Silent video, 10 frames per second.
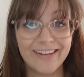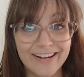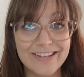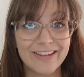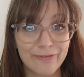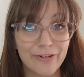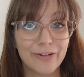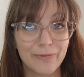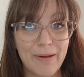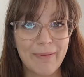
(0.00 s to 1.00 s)
I did that for a
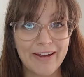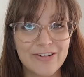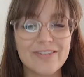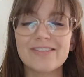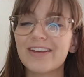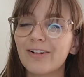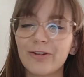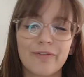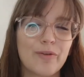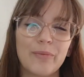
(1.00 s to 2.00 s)
lot of my patients, and a
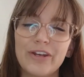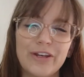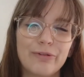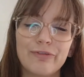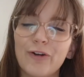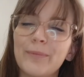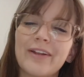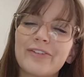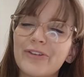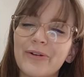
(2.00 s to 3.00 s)
lot of them were needle
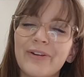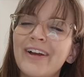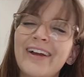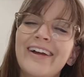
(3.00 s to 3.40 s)
phobic, so